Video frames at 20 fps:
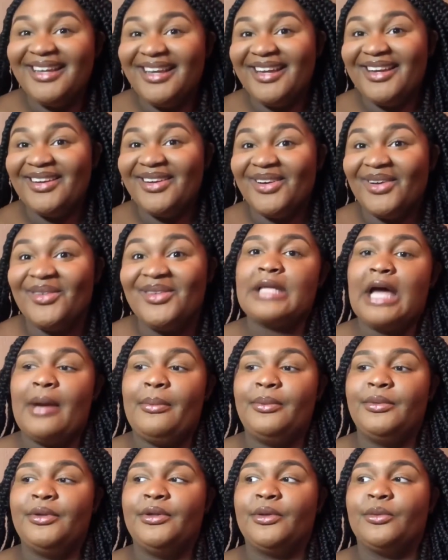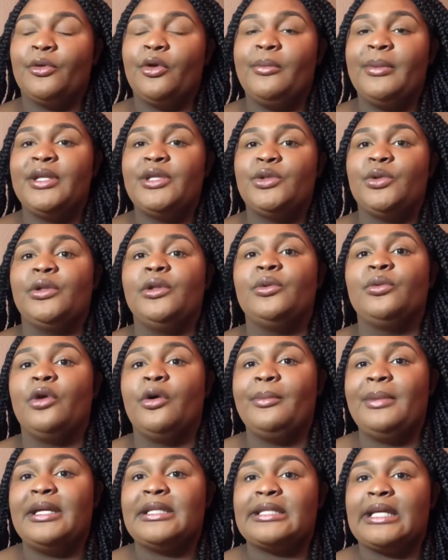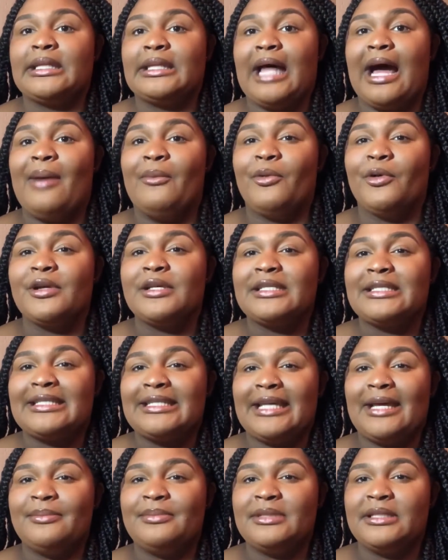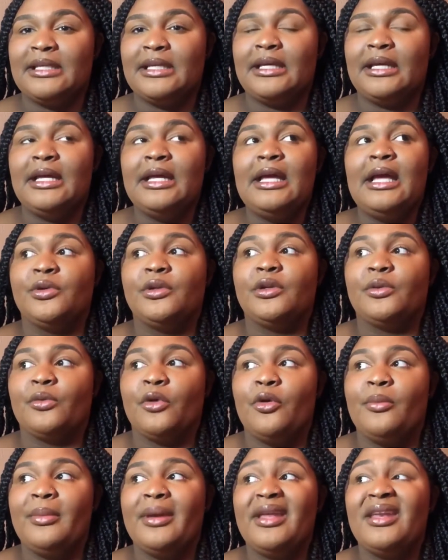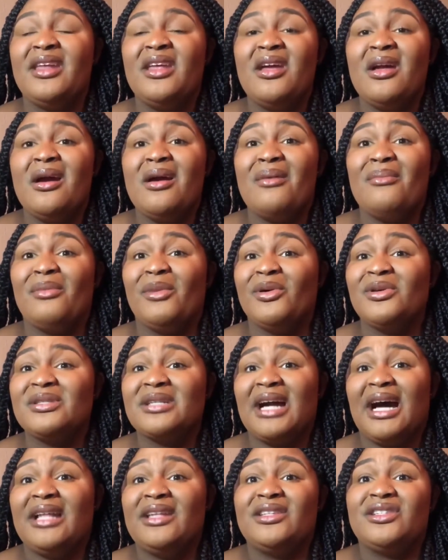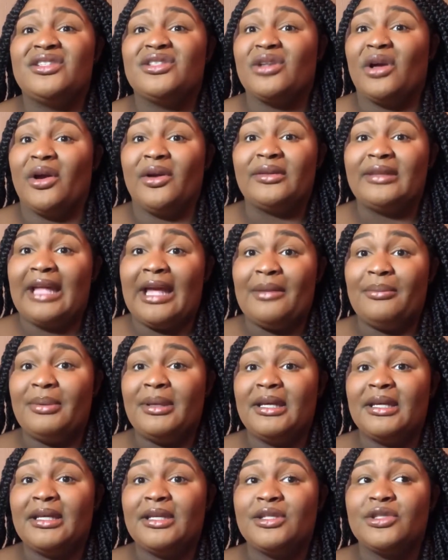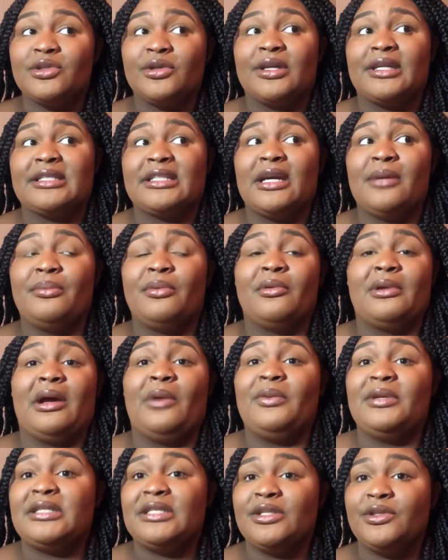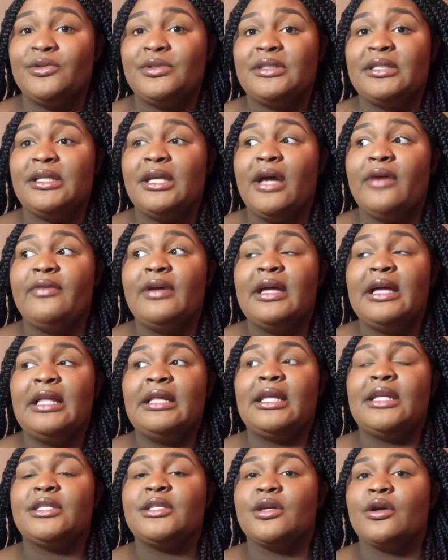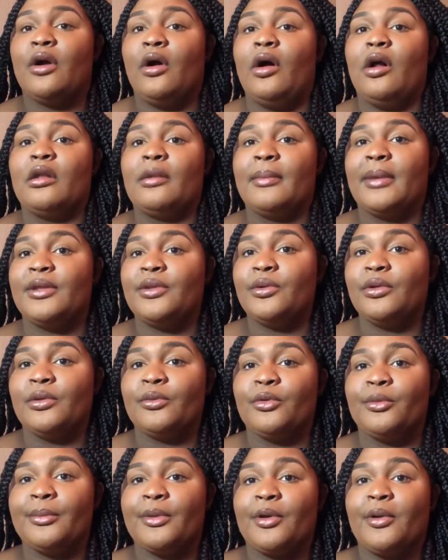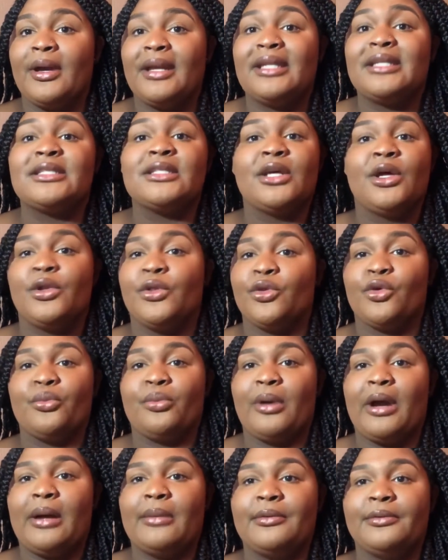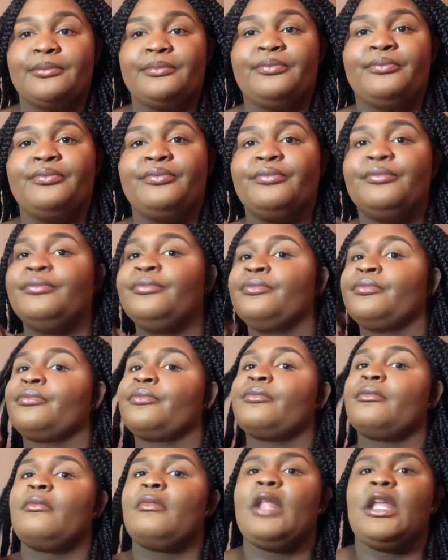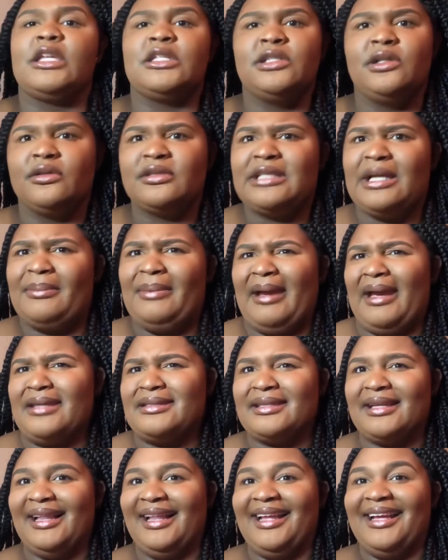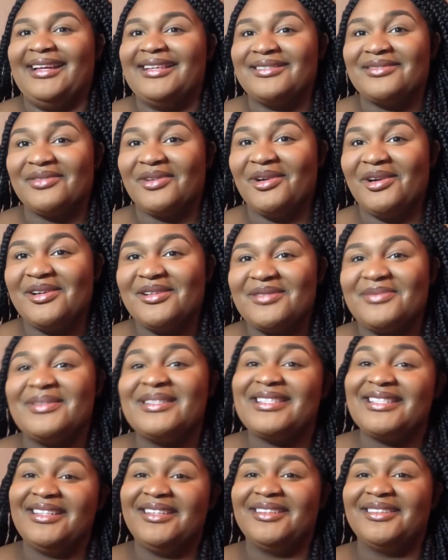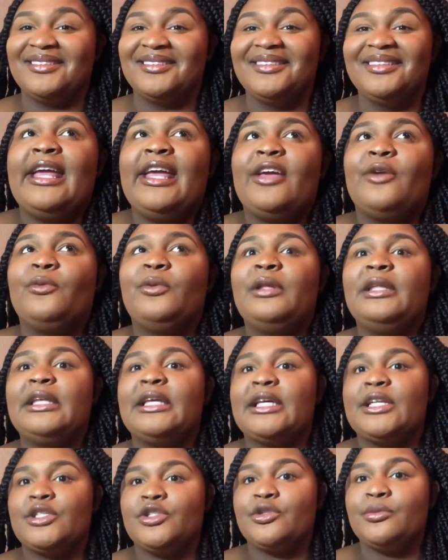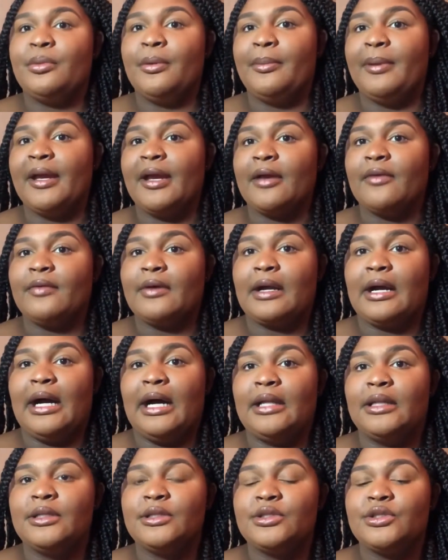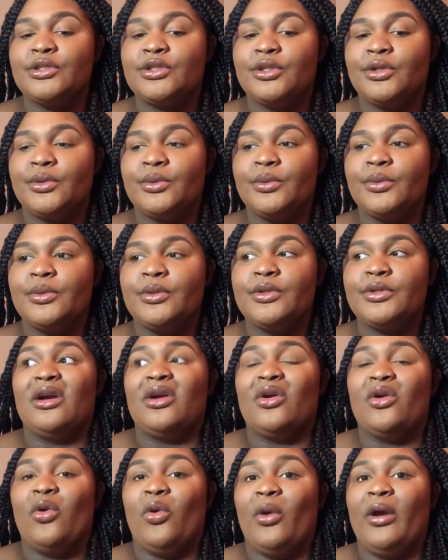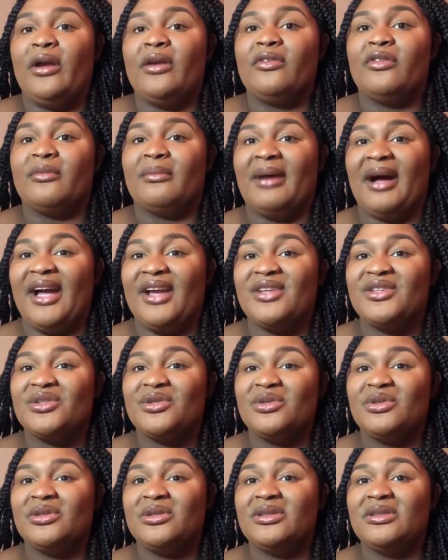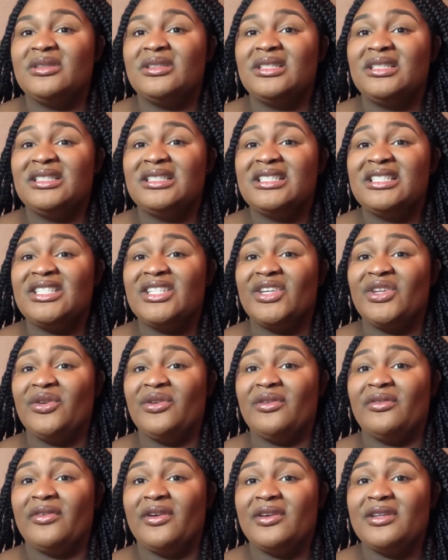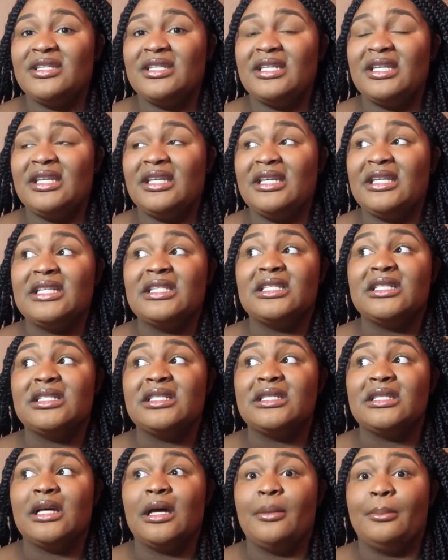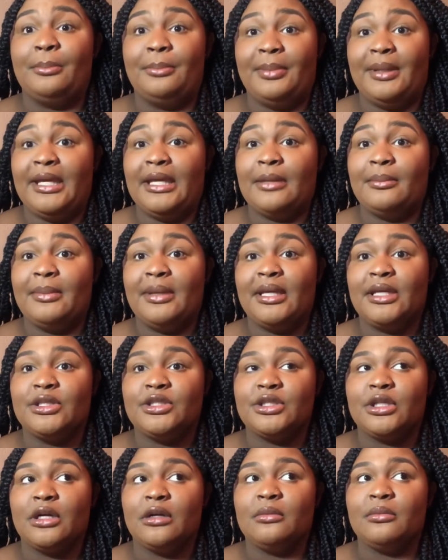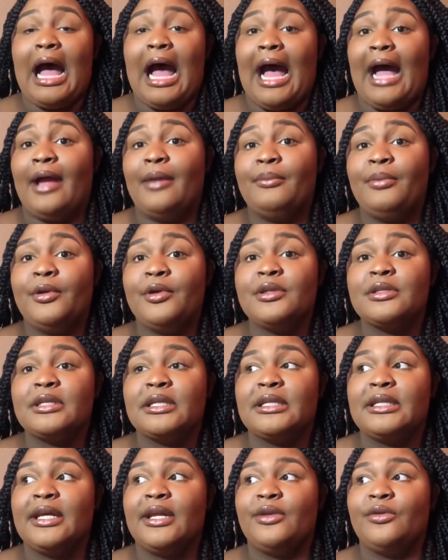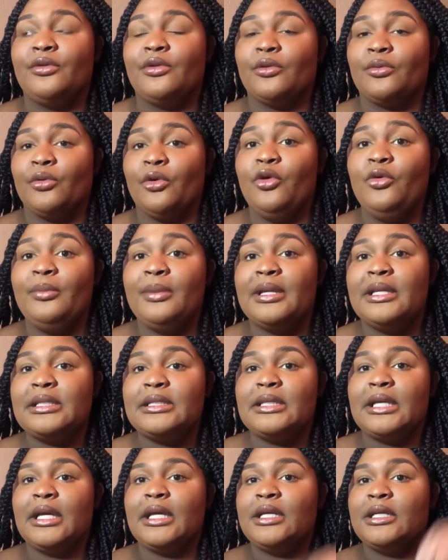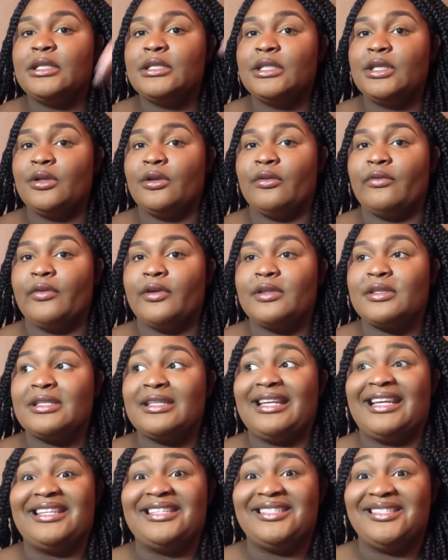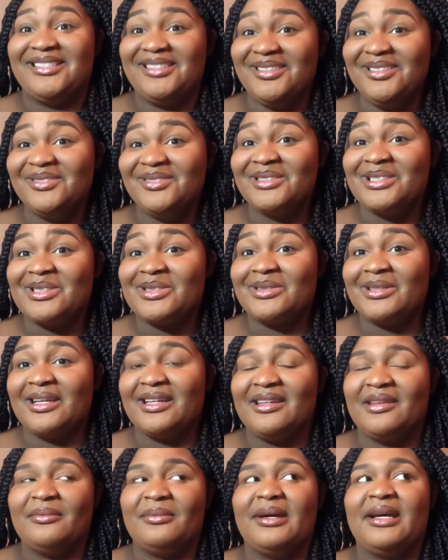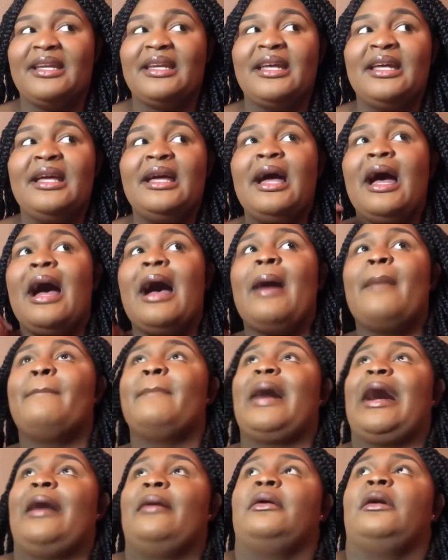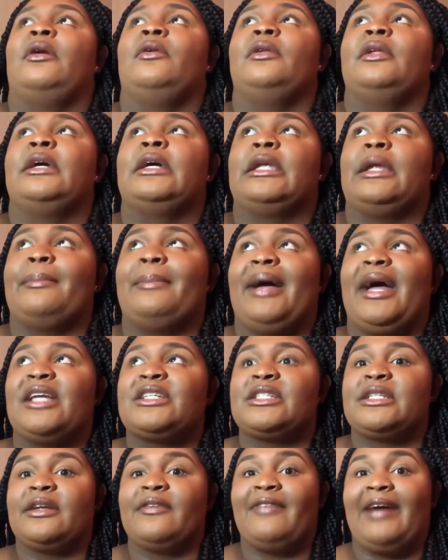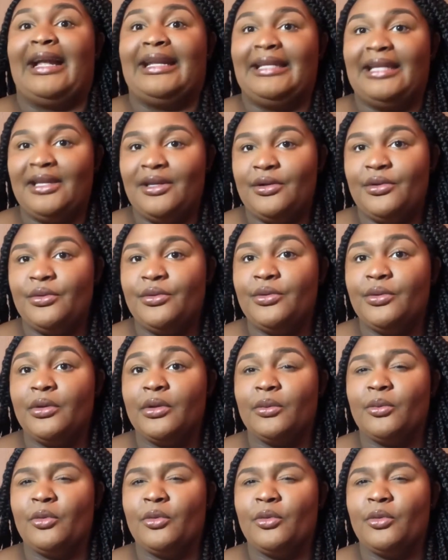You know, you talk dual enrollment. Dual enrollment is a lot more accepted. Dual enrollment, most colleges aren't that picky. So example, when I went to UCF, they took all of my dual enrollment credits, no problem. As long as I passed the class, of course, but still, it really gets you prepared for college too going from high school to university is a big, big jump. I personally did dual enrollment to university and I still was struggling, but um, I only could imagine if I didn't do dual